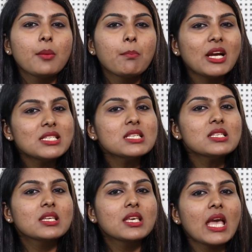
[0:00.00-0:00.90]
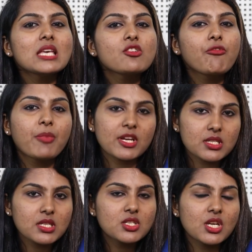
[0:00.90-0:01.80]
But in case of
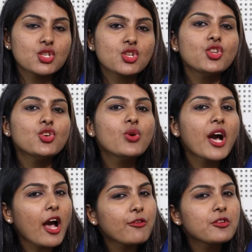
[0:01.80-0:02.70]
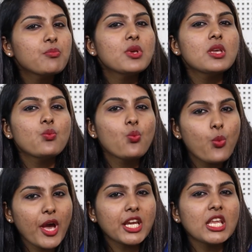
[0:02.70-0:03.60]
presentation, you have to be
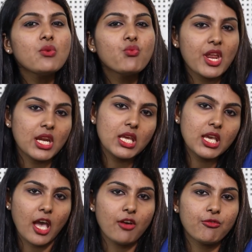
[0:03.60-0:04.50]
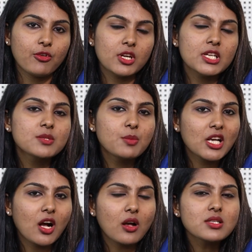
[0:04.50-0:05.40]
very, very careful. It's
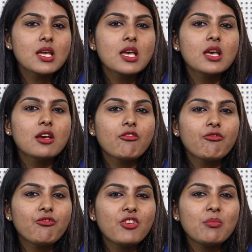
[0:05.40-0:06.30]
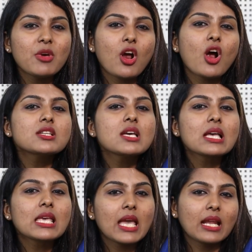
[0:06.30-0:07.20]
because we may not
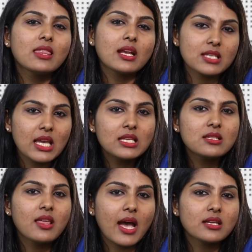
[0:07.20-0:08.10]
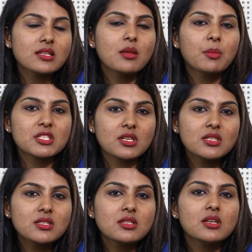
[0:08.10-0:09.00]
get that hint that the
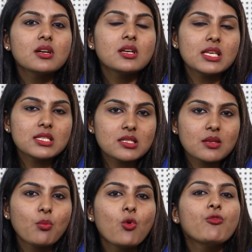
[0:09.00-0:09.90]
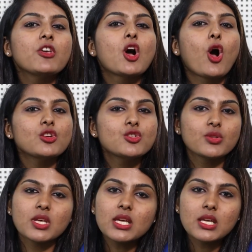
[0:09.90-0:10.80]
presenter is moving on to
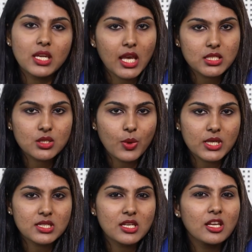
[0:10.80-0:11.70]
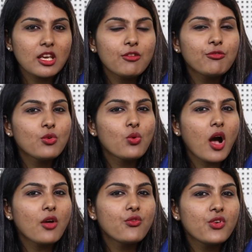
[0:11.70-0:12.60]
the next question. If you
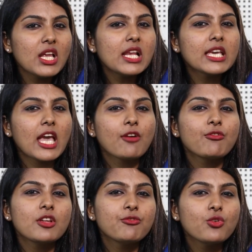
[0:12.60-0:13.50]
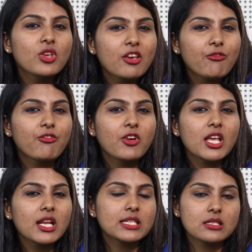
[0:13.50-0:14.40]
are really careful, if you give
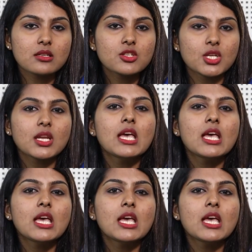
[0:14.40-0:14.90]
real attention,